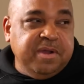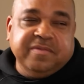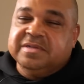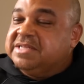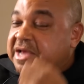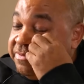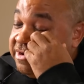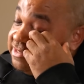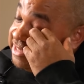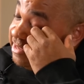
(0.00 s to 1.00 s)
me on the sample and I
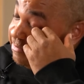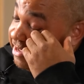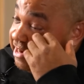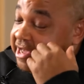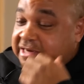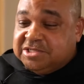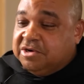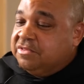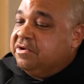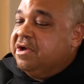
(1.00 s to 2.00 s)
was like, man, I gotta
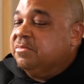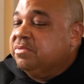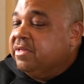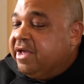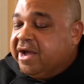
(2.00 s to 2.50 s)
start learning how to play. I